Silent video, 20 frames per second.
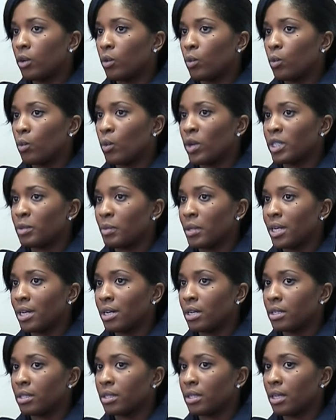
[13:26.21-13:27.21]
was
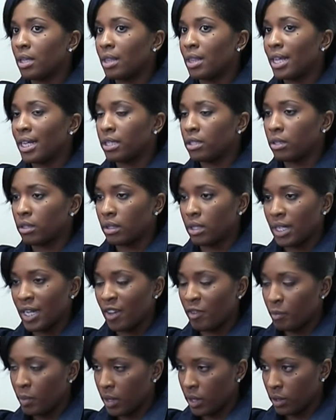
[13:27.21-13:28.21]
because they took the
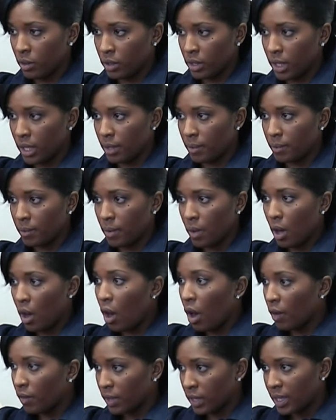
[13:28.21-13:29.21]
death penalty
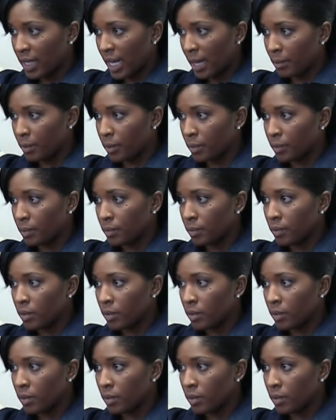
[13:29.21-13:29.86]
off the table.